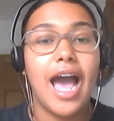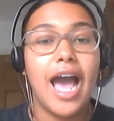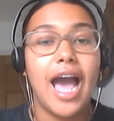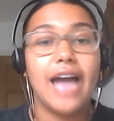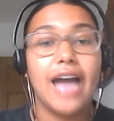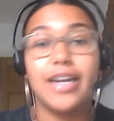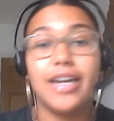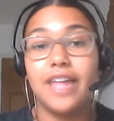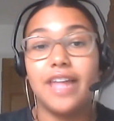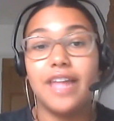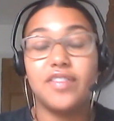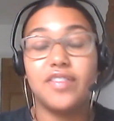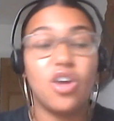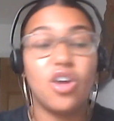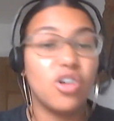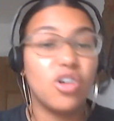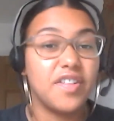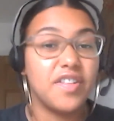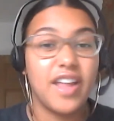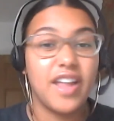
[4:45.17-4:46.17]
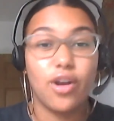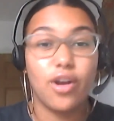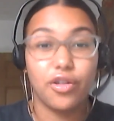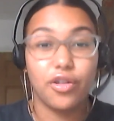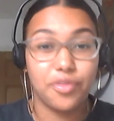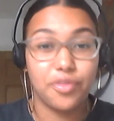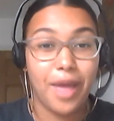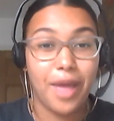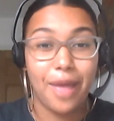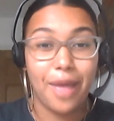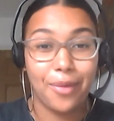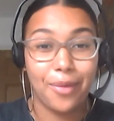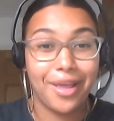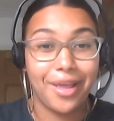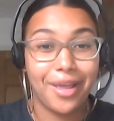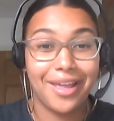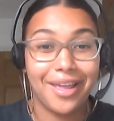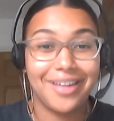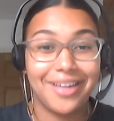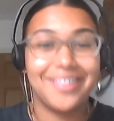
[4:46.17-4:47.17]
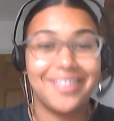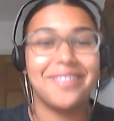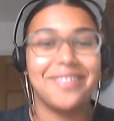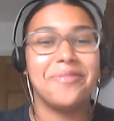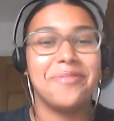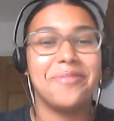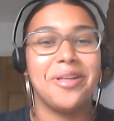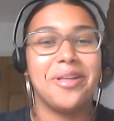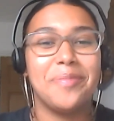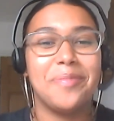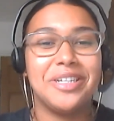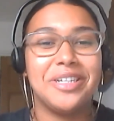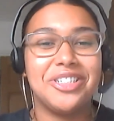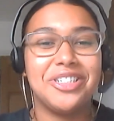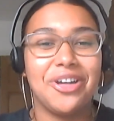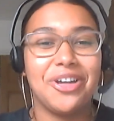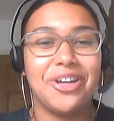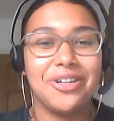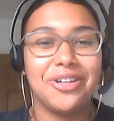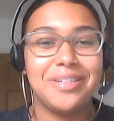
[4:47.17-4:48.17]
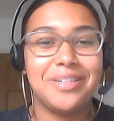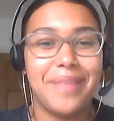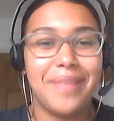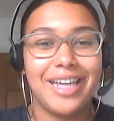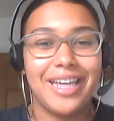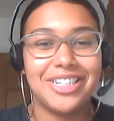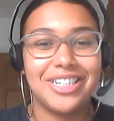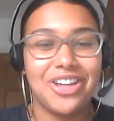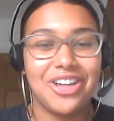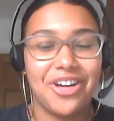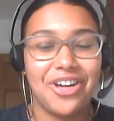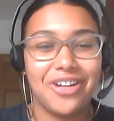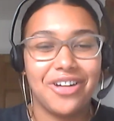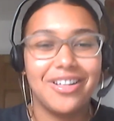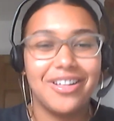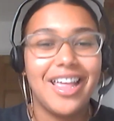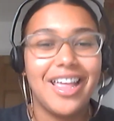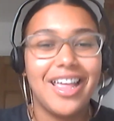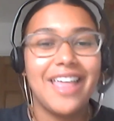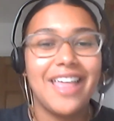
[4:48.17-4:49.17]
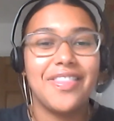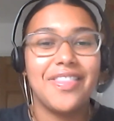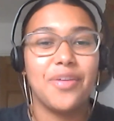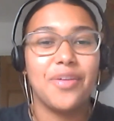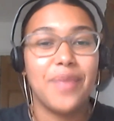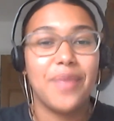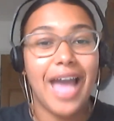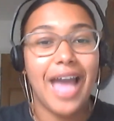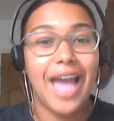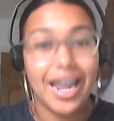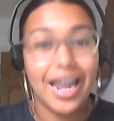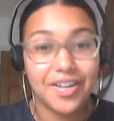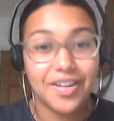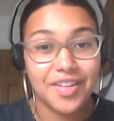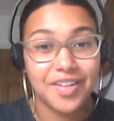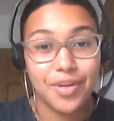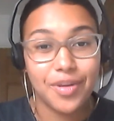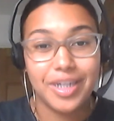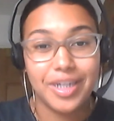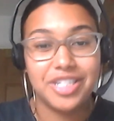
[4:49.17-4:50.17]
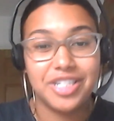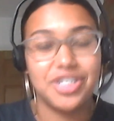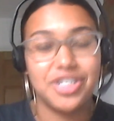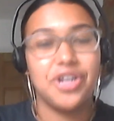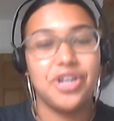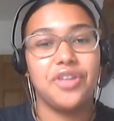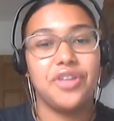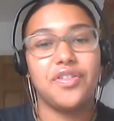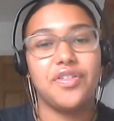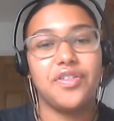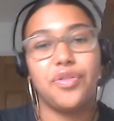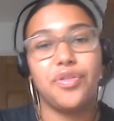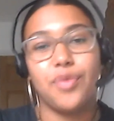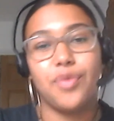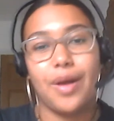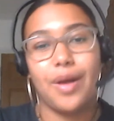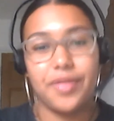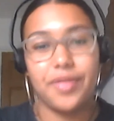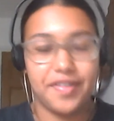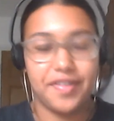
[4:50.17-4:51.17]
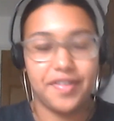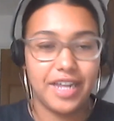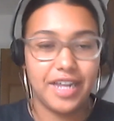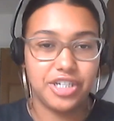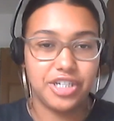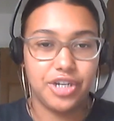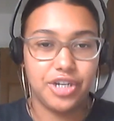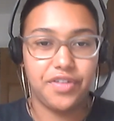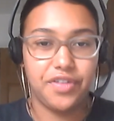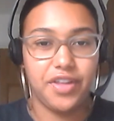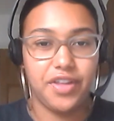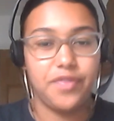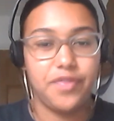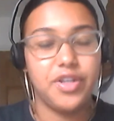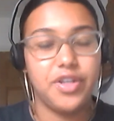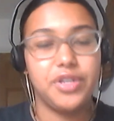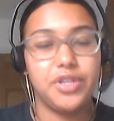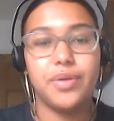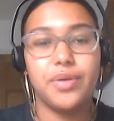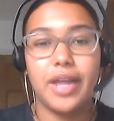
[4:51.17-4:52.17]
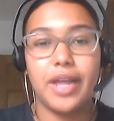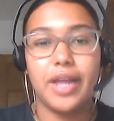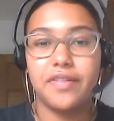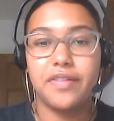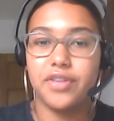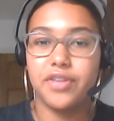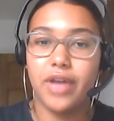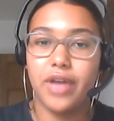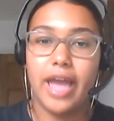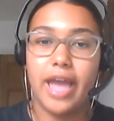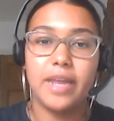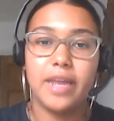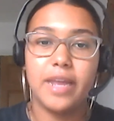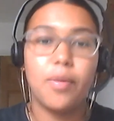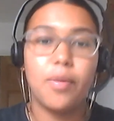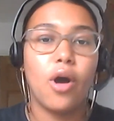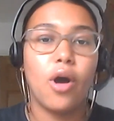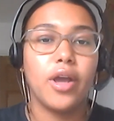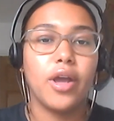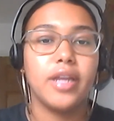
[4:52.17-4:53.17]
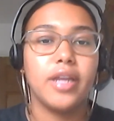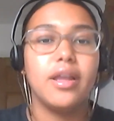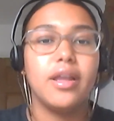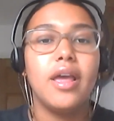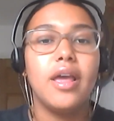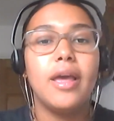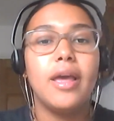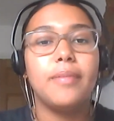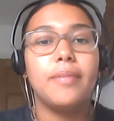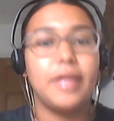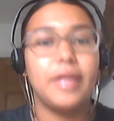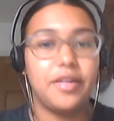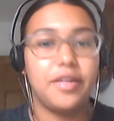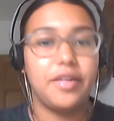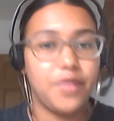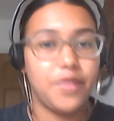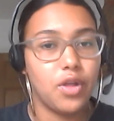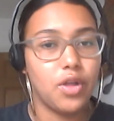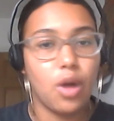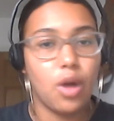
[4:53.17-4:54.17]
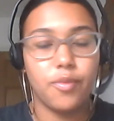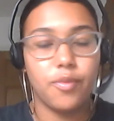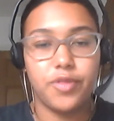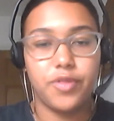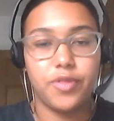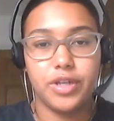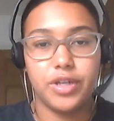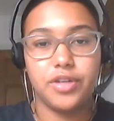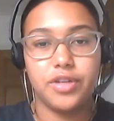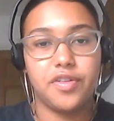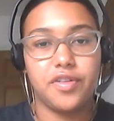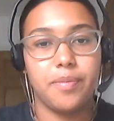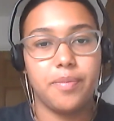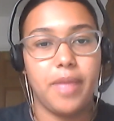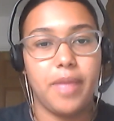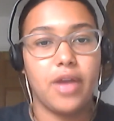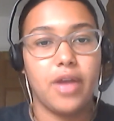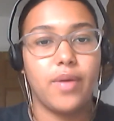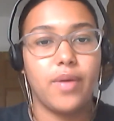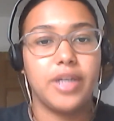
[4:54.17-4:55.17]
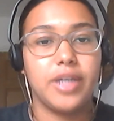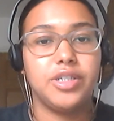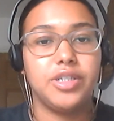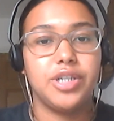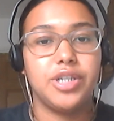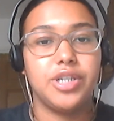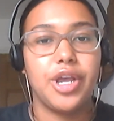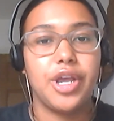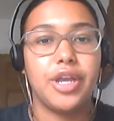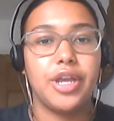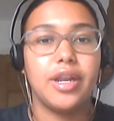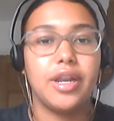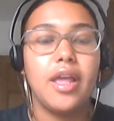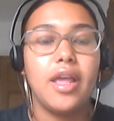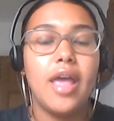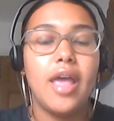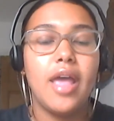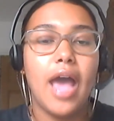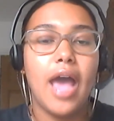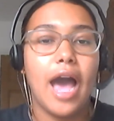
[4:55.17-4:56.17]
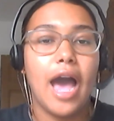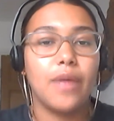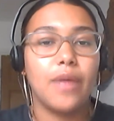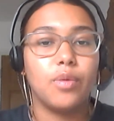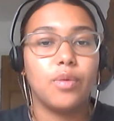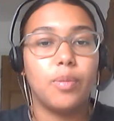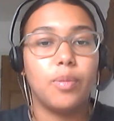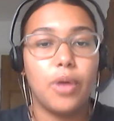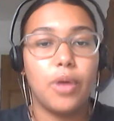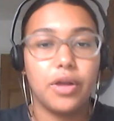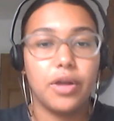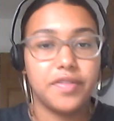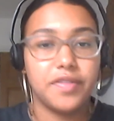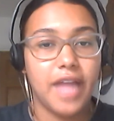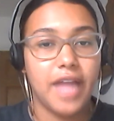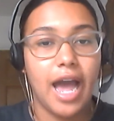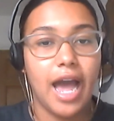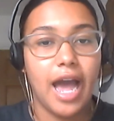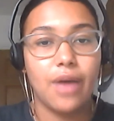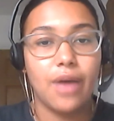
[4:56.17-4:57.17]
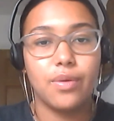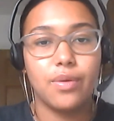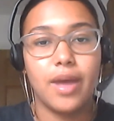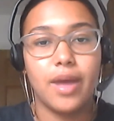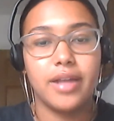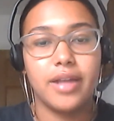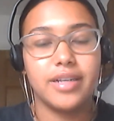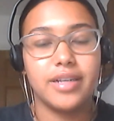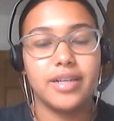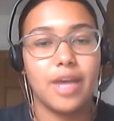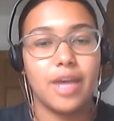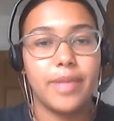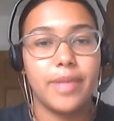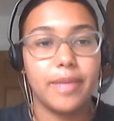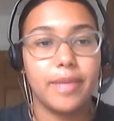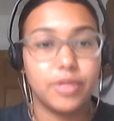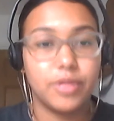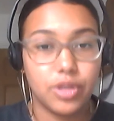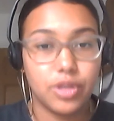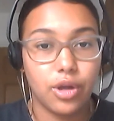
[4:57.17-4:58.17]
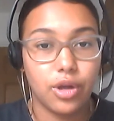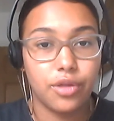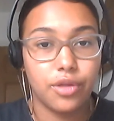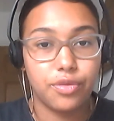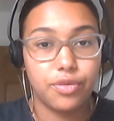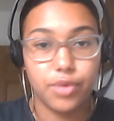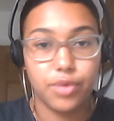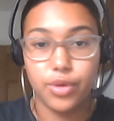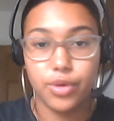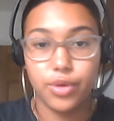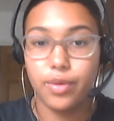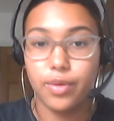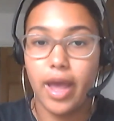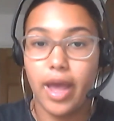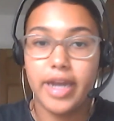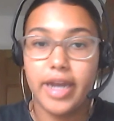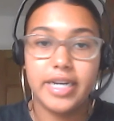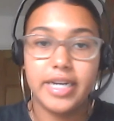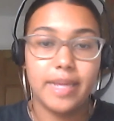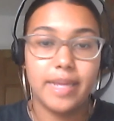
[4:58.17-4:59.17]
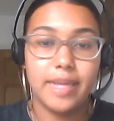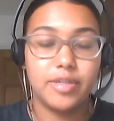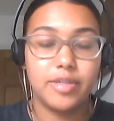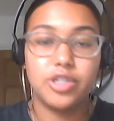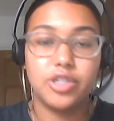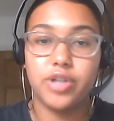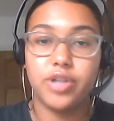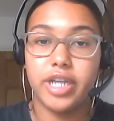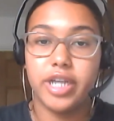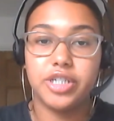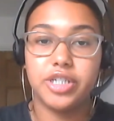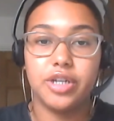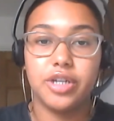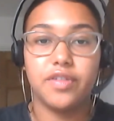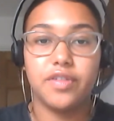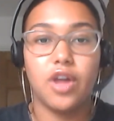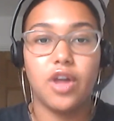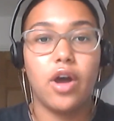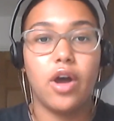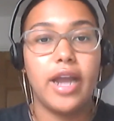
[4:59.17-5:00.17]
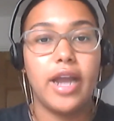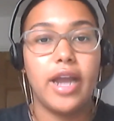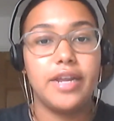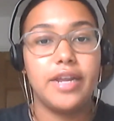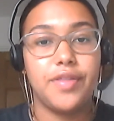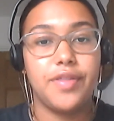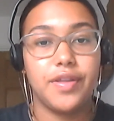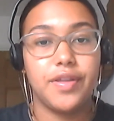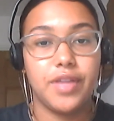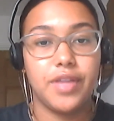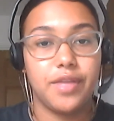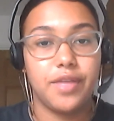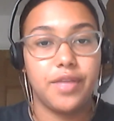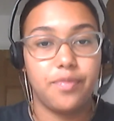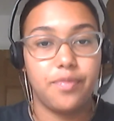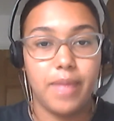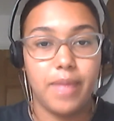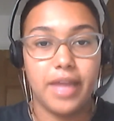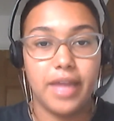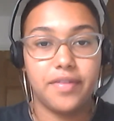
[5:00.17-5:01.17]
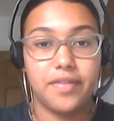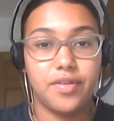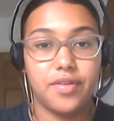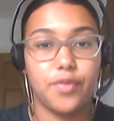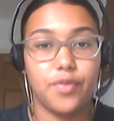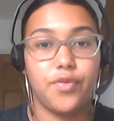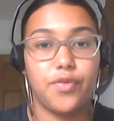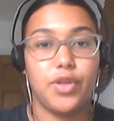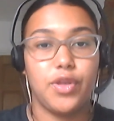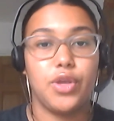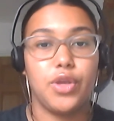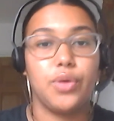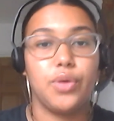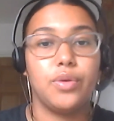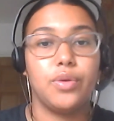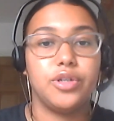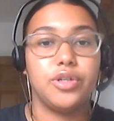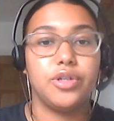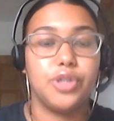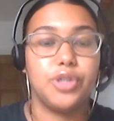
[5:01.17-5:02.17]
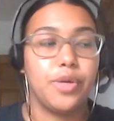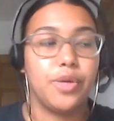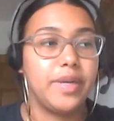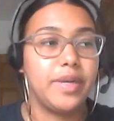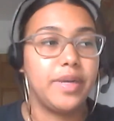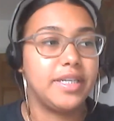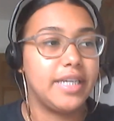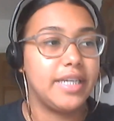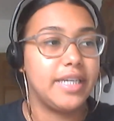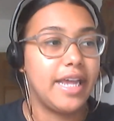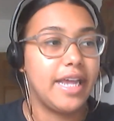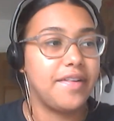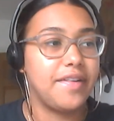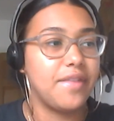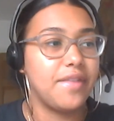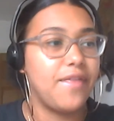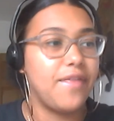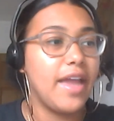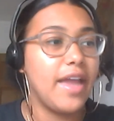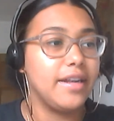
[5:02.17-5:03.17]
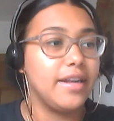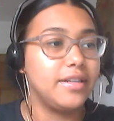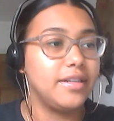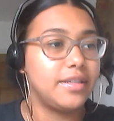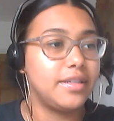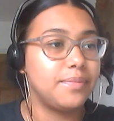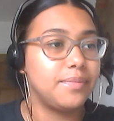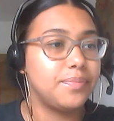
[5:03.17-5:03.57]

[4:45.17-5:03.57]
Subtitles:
And as long as they're not swear words, we'll be sure to make sure that we answer questions throughout the session. So if you do get stuck at any point, please feel confident to submit a question and we'll post it out and I'll be able to go through any demonstrations or anything that you've missed for you during today's event.